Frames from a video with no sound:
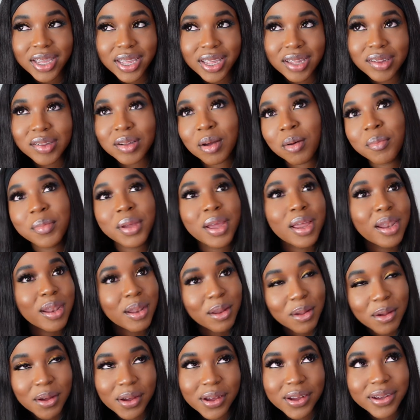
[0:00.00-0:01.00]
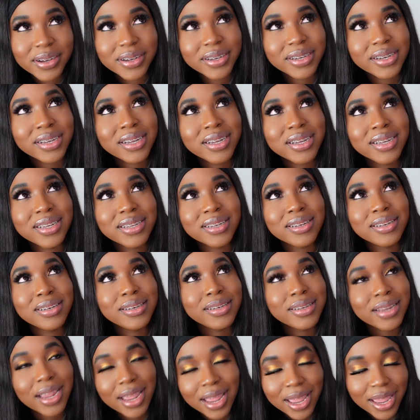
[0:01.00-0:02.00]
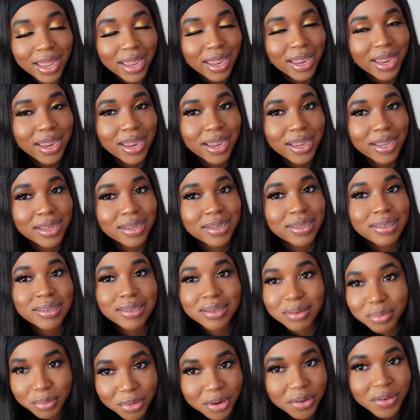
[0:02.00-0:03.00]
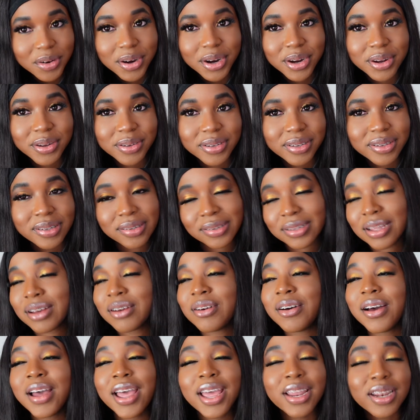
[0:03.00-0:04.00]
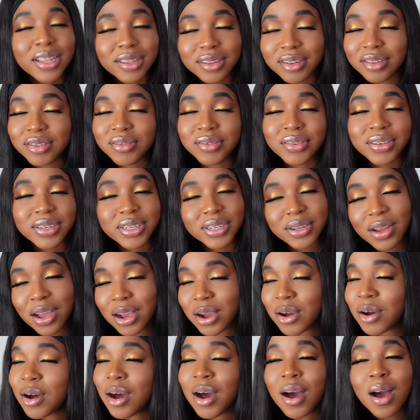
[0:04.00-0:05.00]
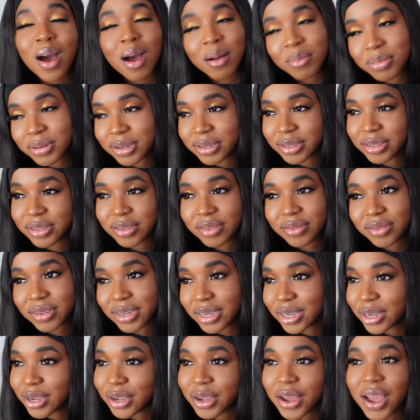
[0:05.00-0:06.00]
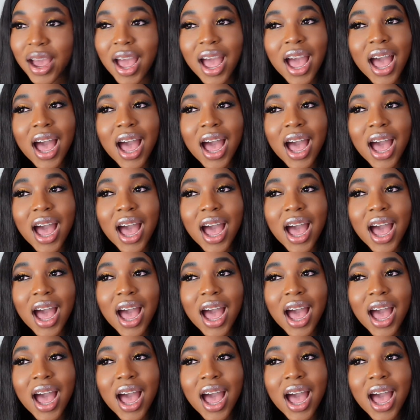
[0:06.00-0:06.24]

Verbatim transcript: it's going to be a long day tomorrow because I got to edit this video. I got to upload this video.